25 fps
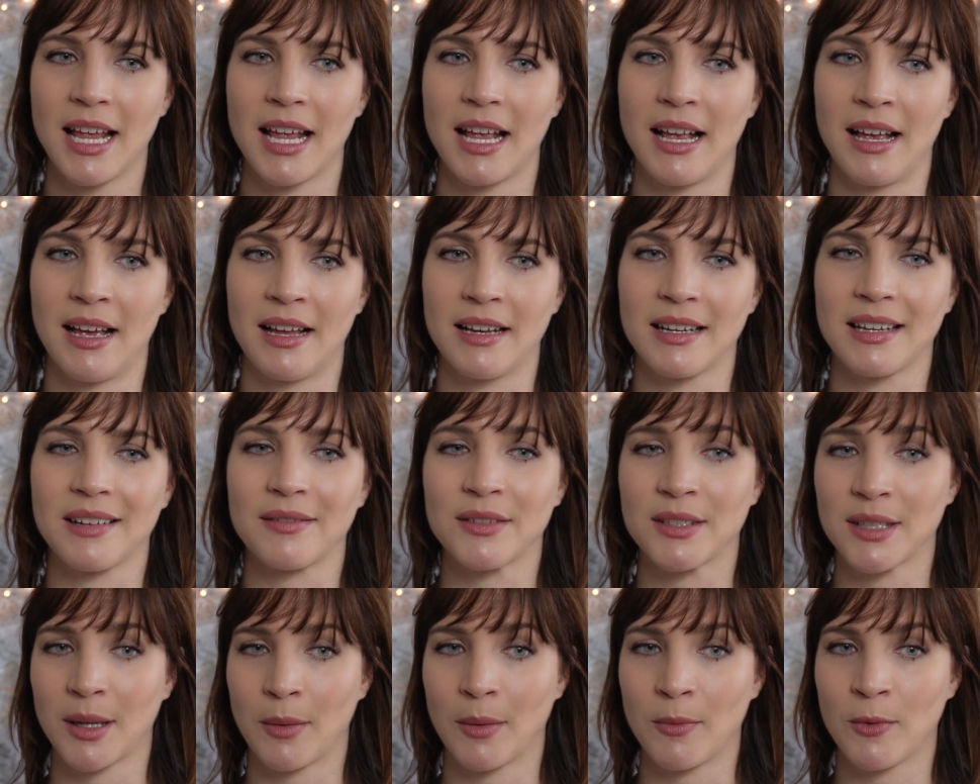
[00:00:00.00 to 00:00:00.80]
And if
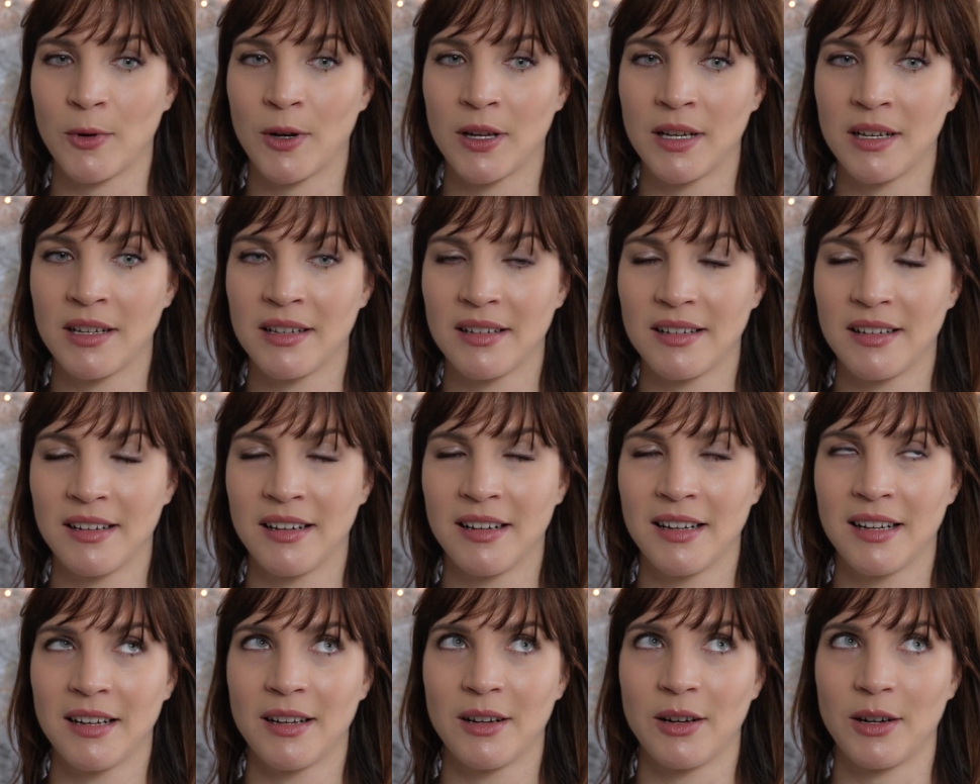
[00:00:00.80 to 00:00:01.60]
someone
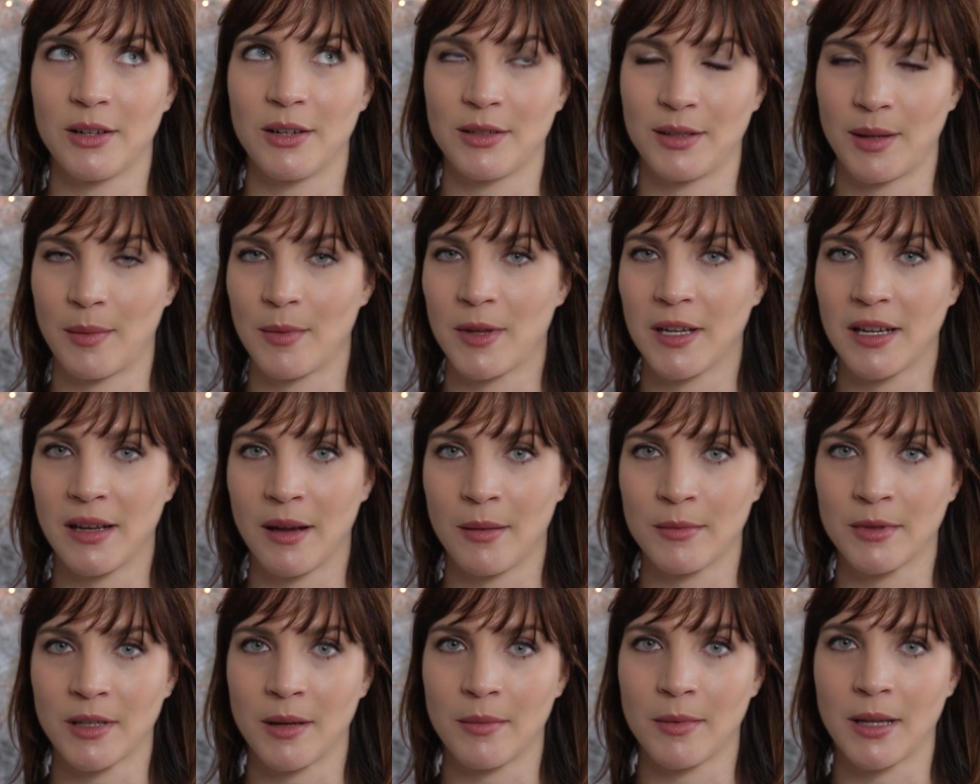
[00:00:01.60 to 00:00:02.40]
or something
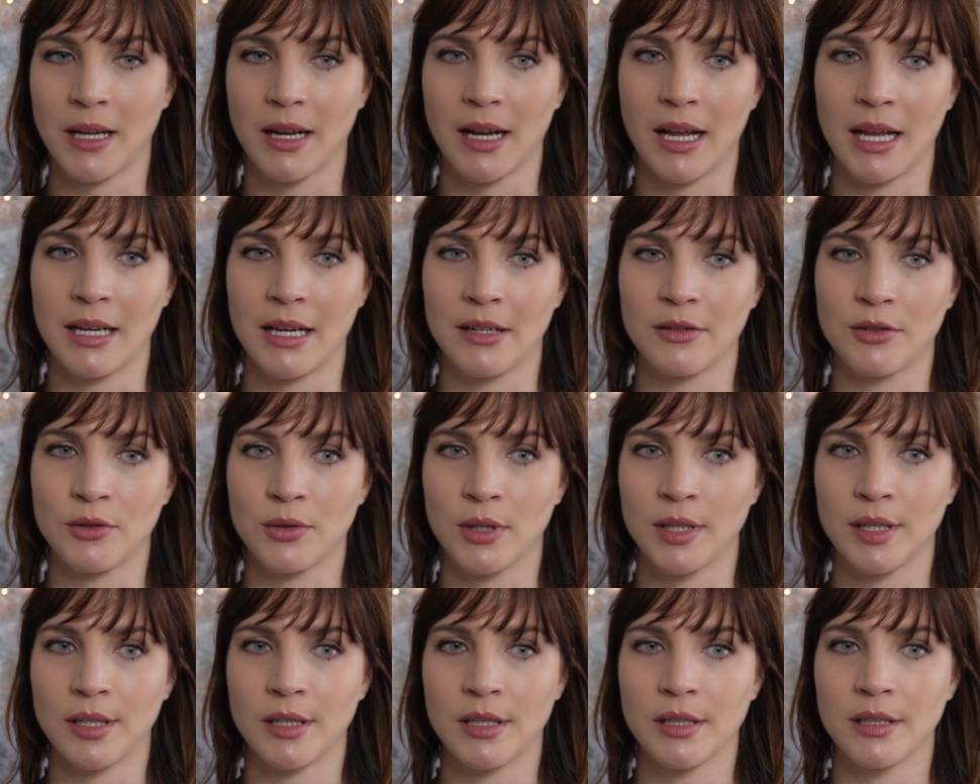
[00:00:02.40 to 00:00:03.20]
comes up that kind of
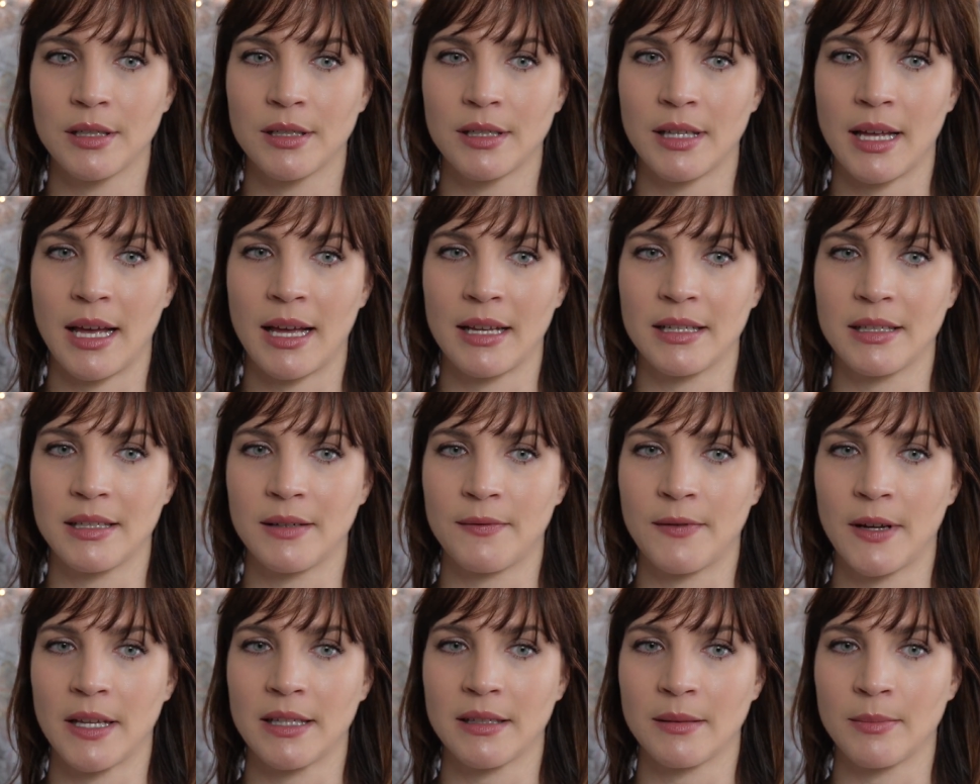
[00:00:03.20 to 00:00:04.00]
triggers that
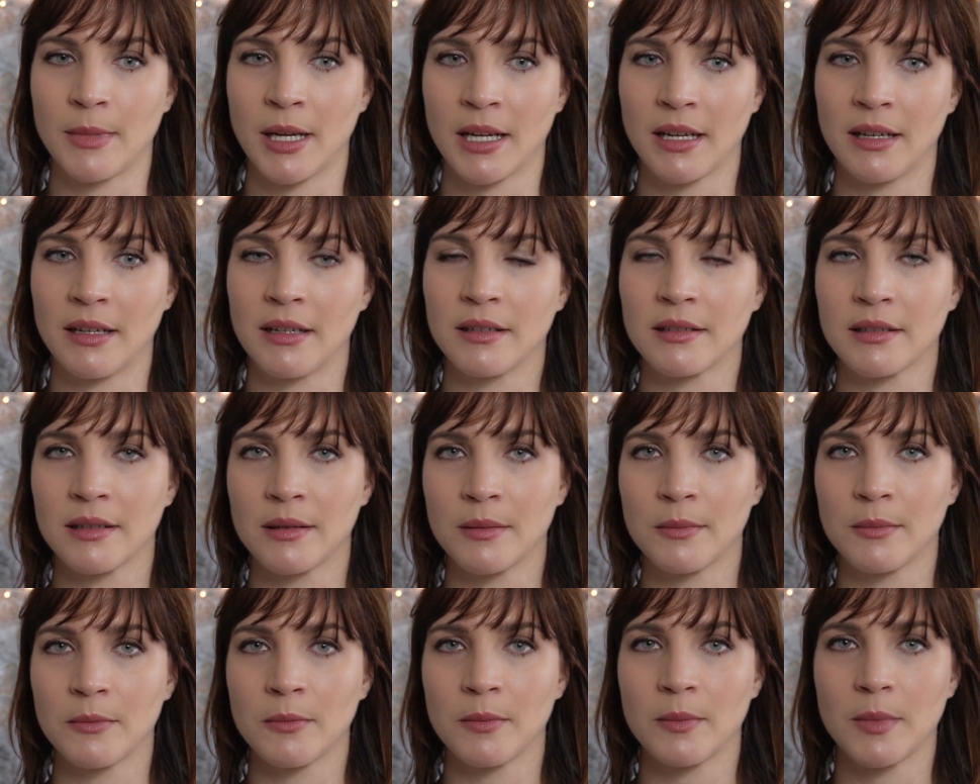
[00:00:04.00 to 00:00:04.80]
defense
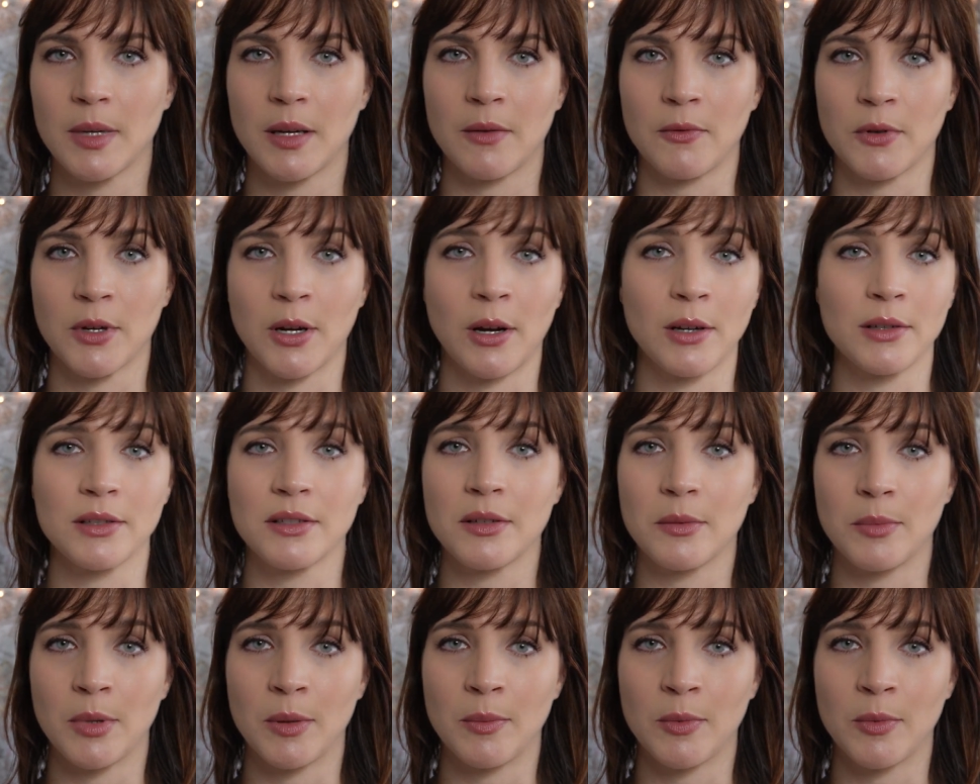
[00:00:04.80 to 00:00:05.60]
mechanism in
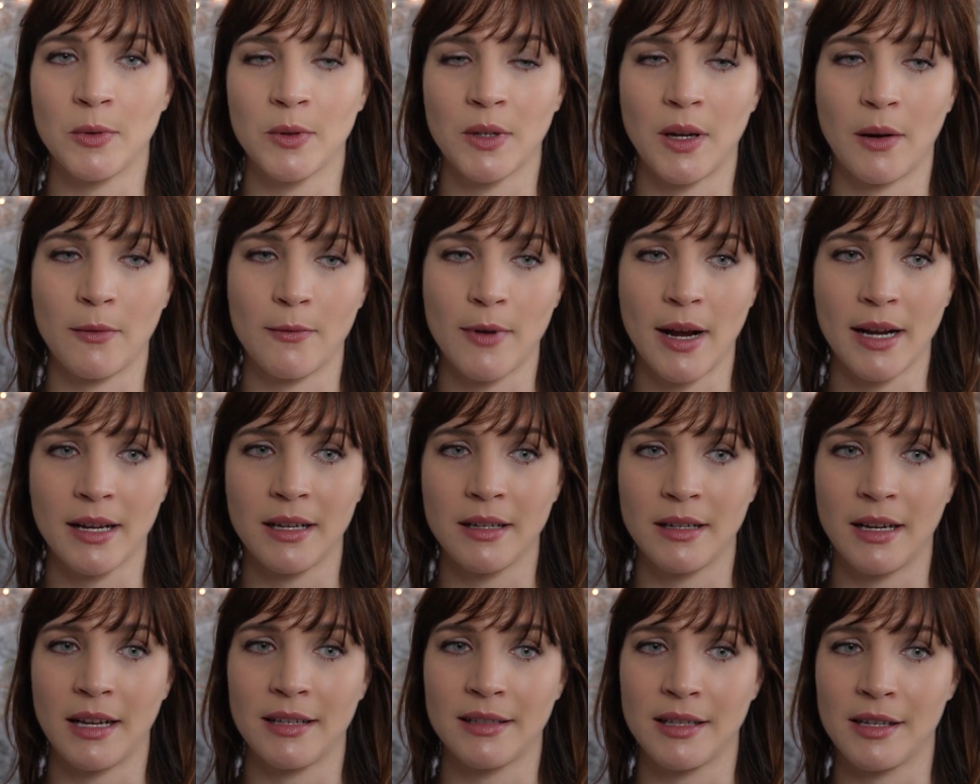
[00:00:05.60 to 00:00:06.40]
regards to people not
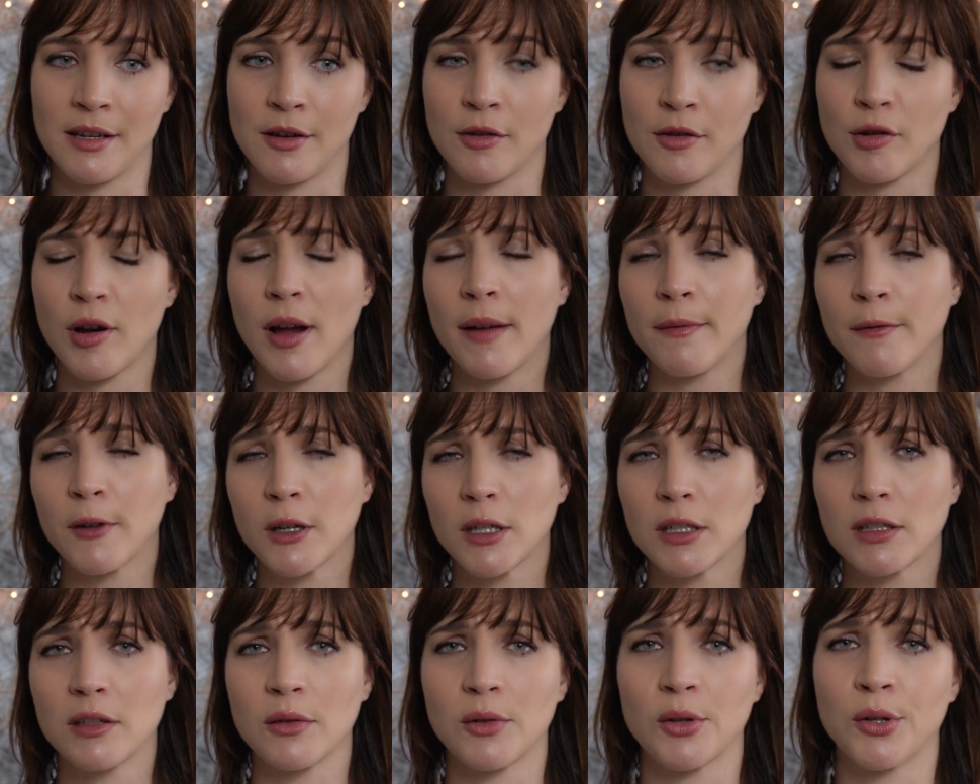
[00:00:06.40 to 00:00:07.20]
recognizing your
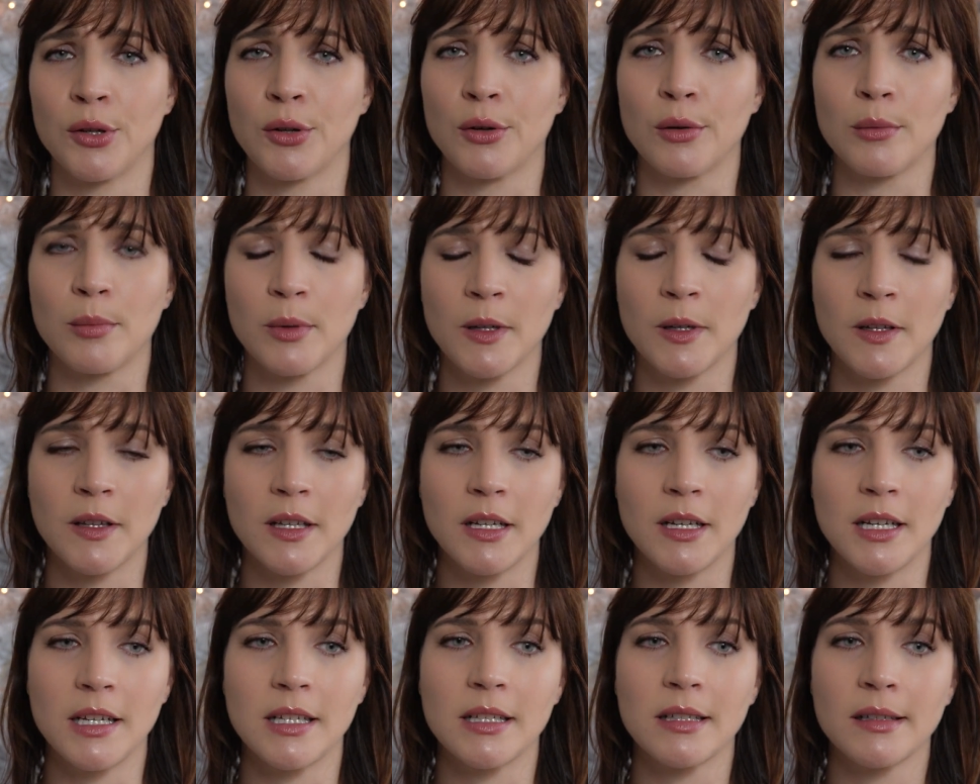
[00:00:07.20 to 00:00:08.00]
efforts or your
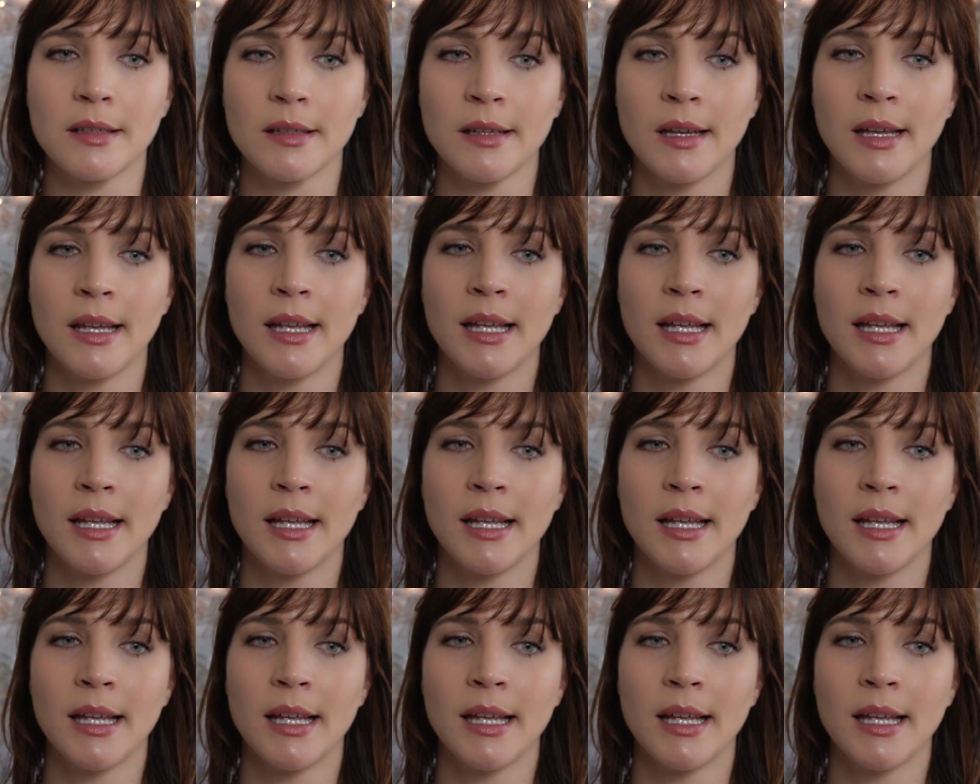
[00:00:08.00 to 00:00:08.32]
abilities,